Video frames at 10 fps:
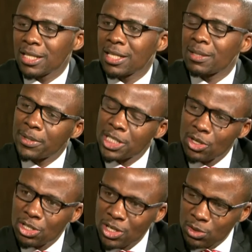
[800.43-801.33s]
that the person
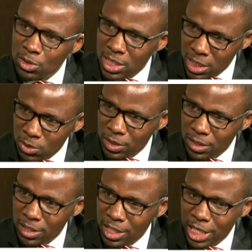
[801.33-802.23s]
you're trying to deal
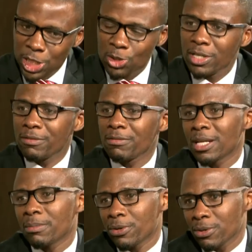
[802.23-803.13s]
with is already fed
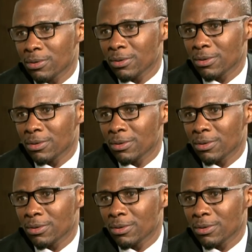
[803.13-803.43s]
up with you,